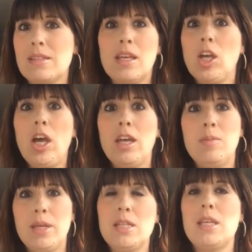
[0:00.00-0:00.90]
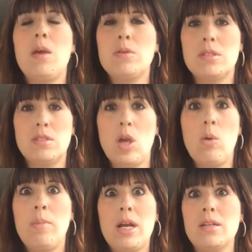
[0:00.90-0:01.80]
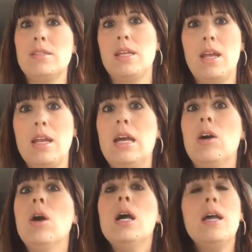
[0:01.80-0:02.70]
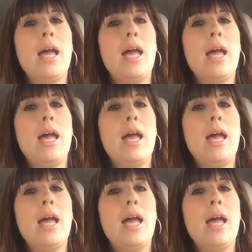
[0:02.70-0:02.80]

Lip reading: as I could because I was so embarrassing, I know.